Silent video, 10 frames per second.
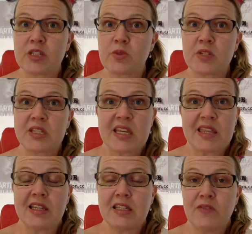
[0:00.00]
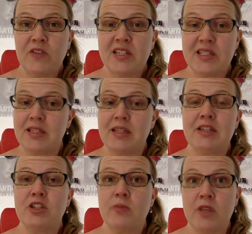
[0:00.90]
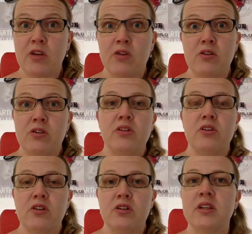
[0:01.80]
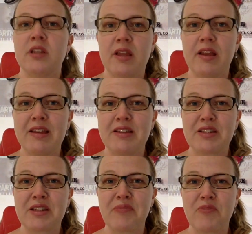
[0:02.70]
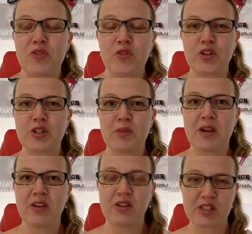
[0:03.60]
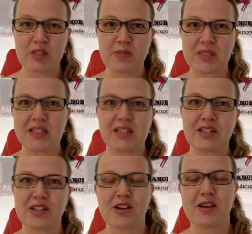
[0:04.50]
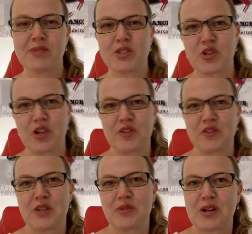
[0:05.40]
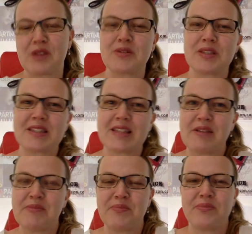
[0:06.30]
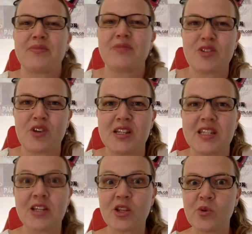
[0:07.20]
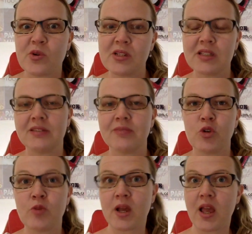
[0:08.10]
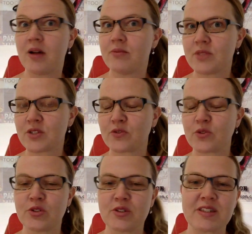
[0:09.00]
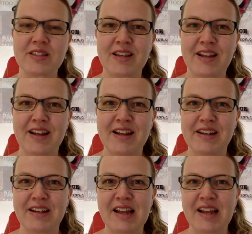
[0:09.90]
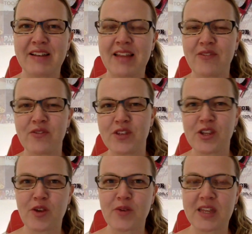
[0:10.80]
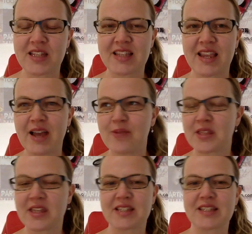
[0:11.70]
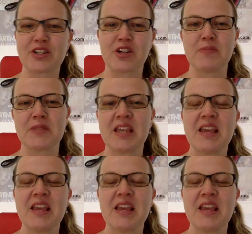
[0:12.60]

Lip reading: want to say thanks for listening to me go on and refer to my notes a bazillion times and try to read what I was trying to tell you all, and all my ums, of course. I can't have a video without saying 1,000 times,